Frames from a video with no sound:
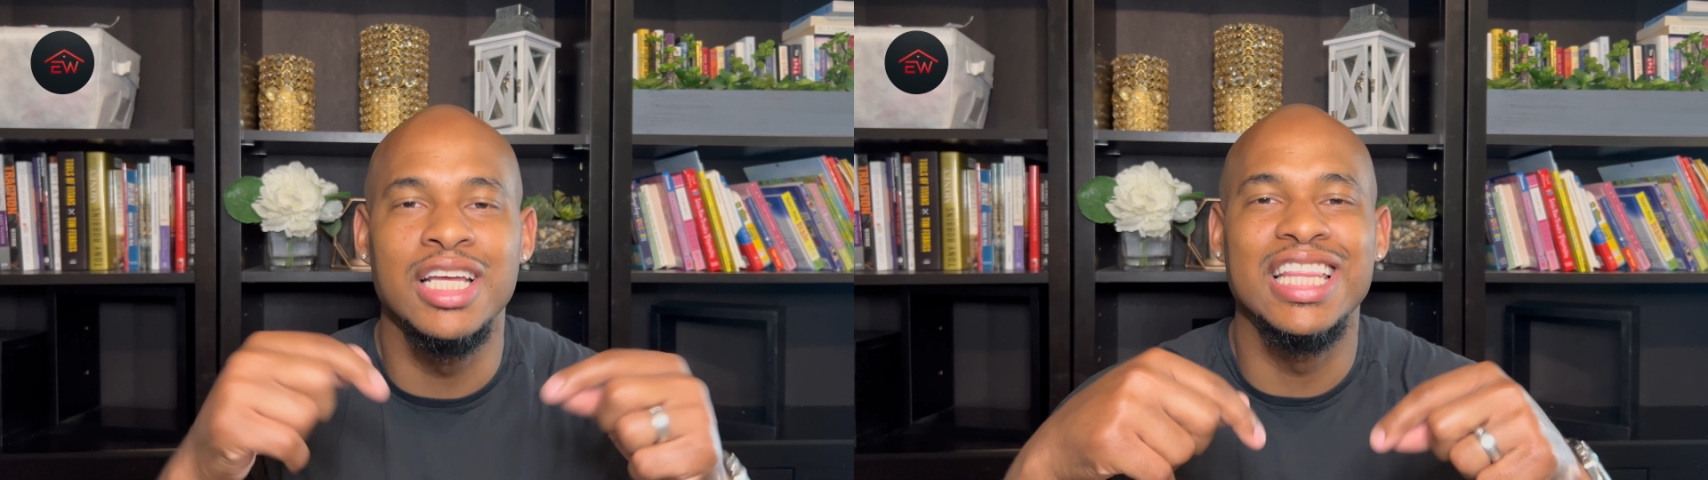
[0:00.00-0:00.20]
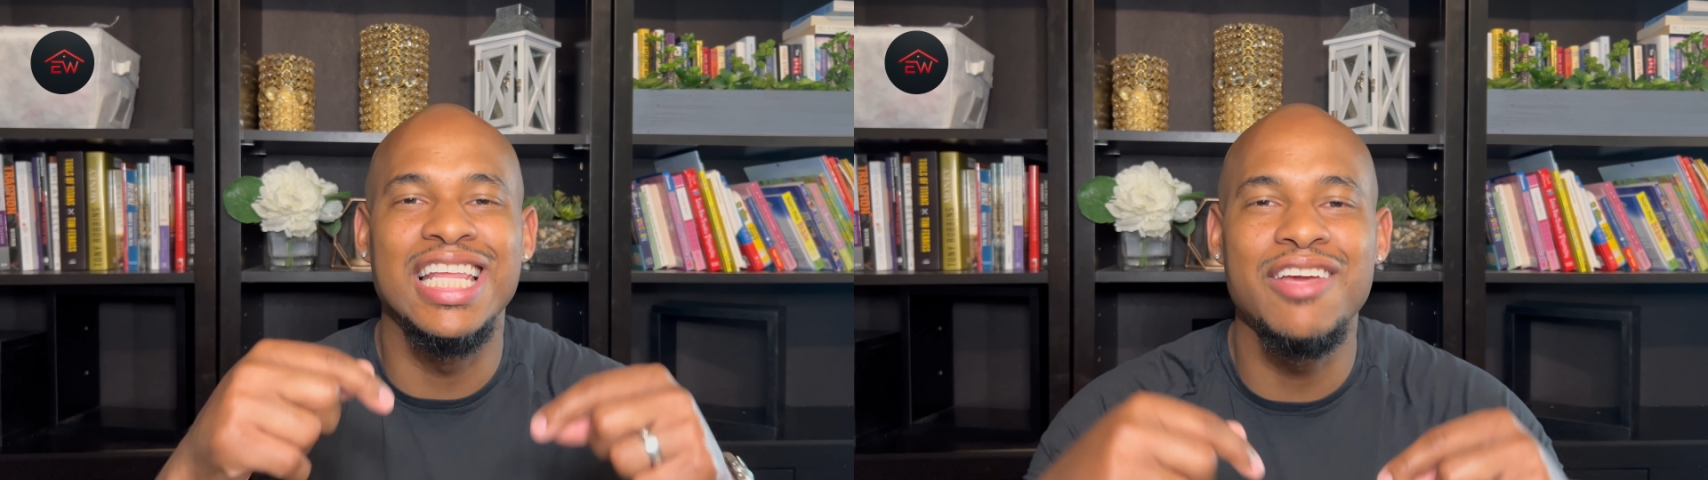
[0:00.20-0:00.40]

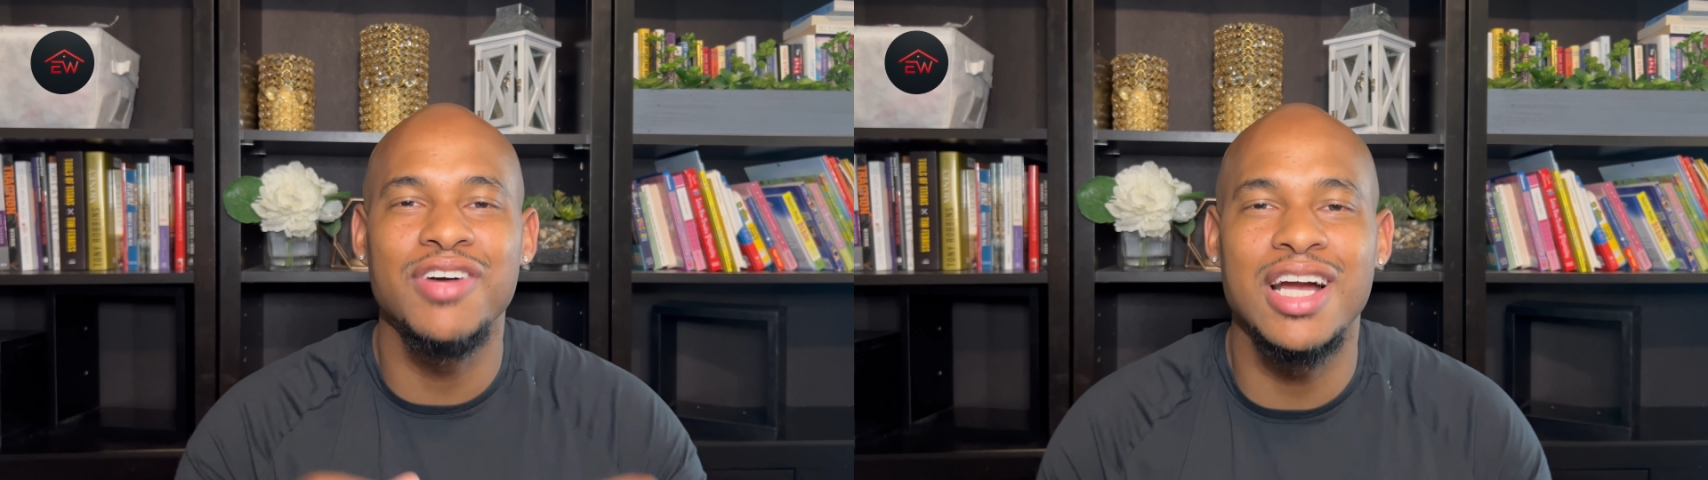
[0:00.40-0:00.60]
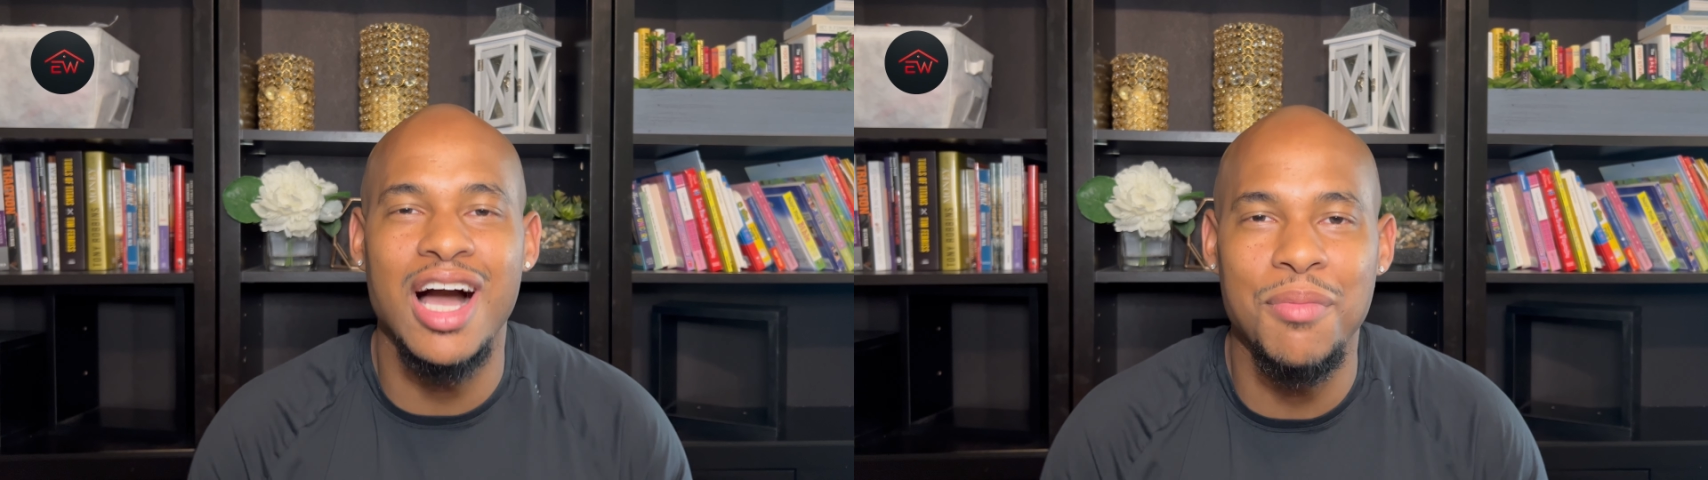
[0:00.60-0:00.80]
leave
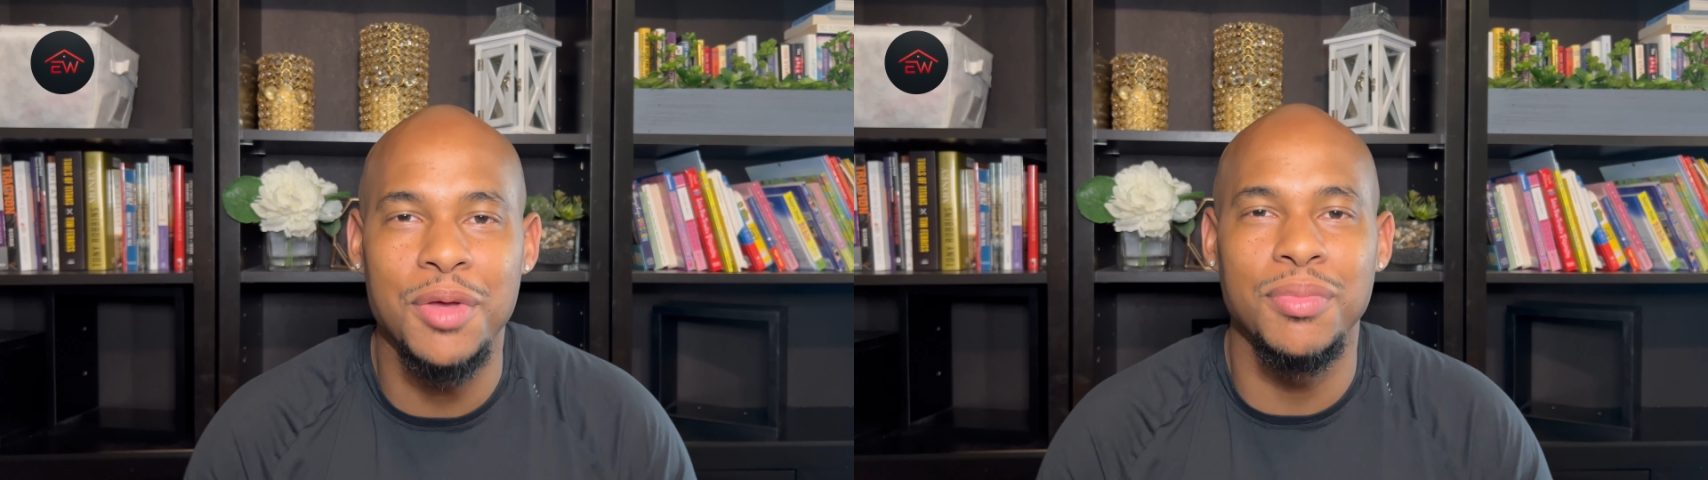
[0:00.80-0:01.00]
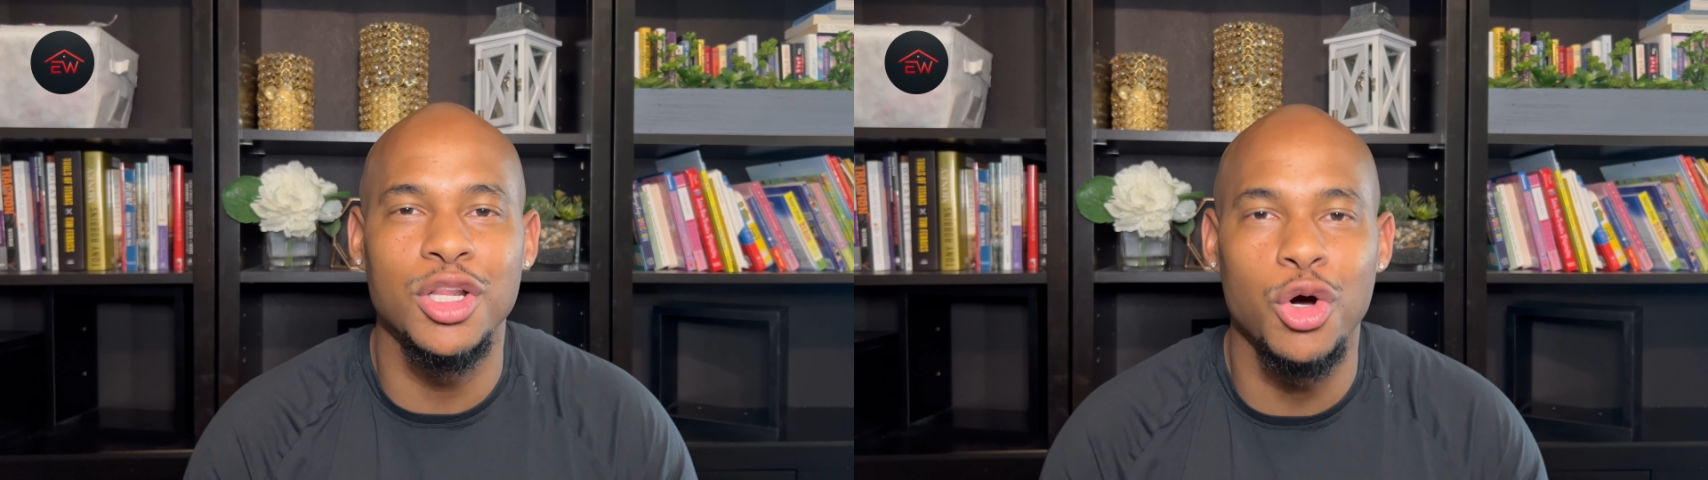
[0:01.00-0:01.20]
a
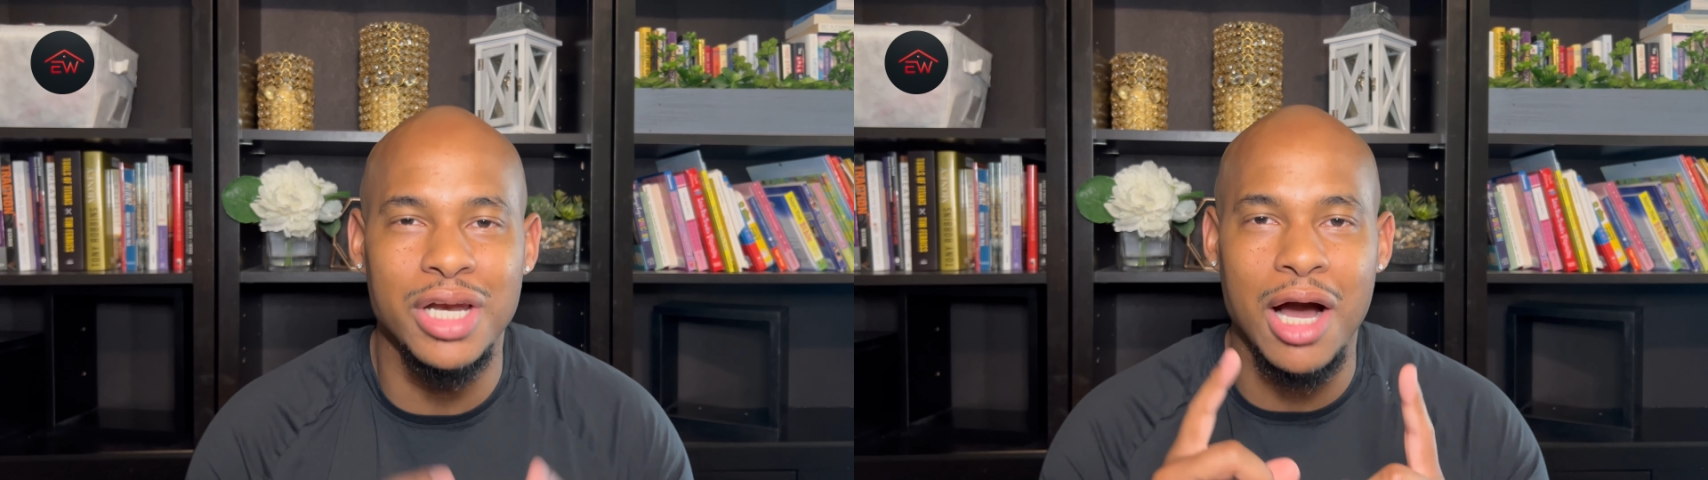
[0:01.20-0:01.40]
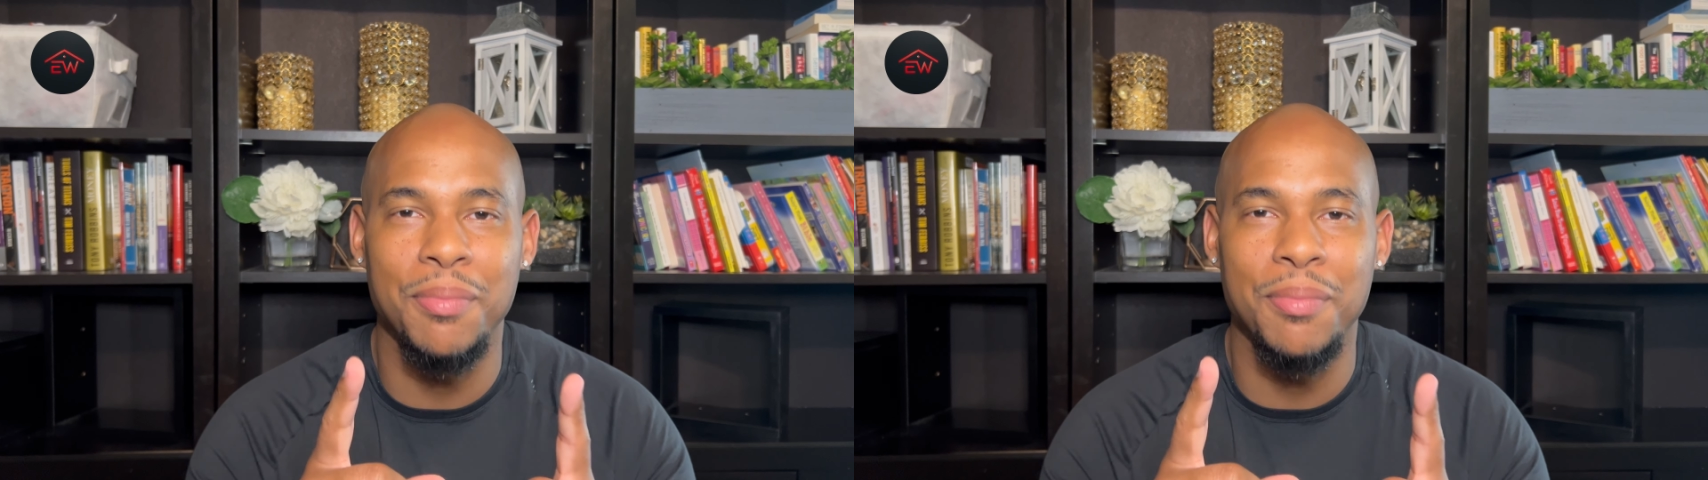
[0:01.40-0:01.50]
comment below and I'll